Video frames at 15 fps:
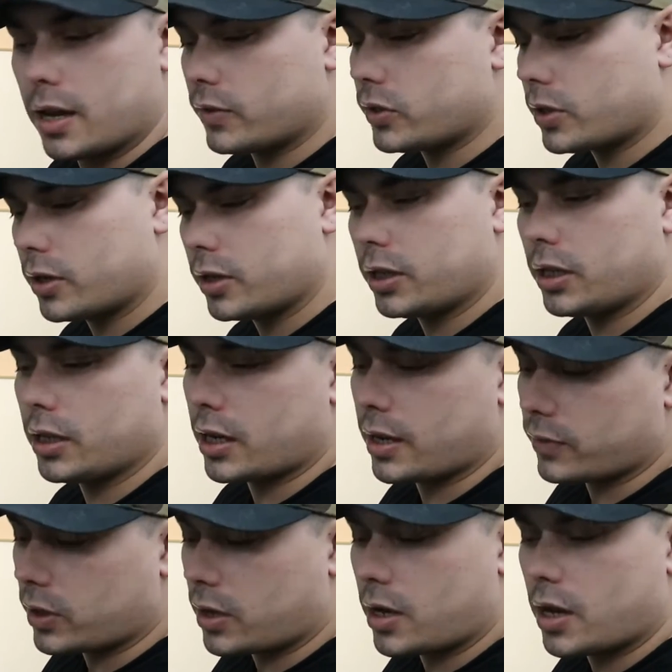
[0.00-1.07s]
I have a tourniquet.
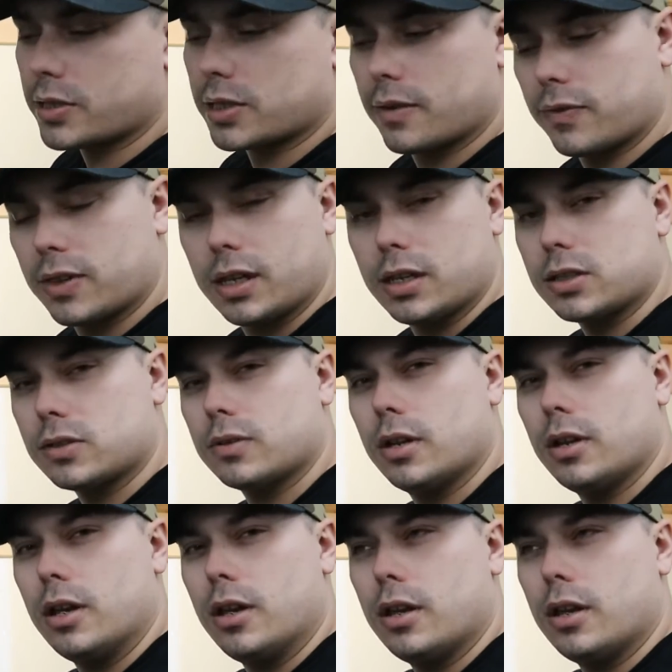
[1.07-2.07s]
I have gauze. I have things